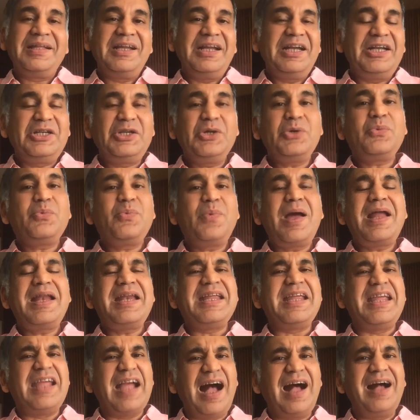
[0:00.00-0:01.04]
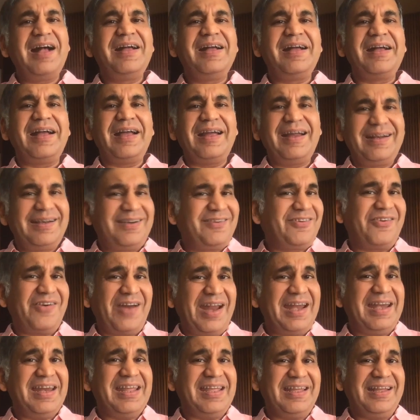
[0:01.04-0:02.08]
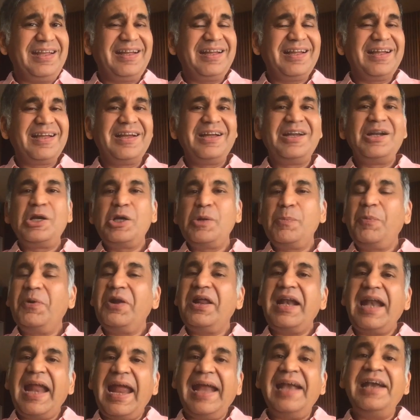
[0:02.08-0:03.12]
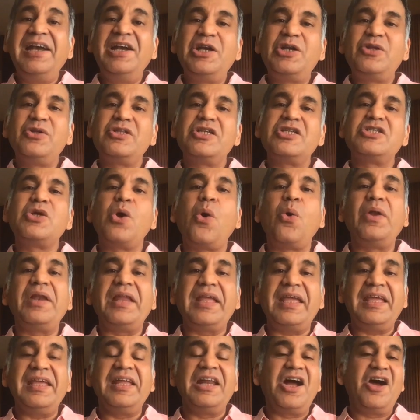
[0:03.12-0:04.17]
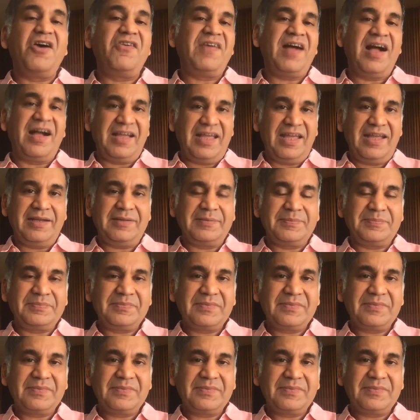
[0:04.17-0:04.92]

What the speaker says: It took one young trainee to put an end to this whole era of hugging.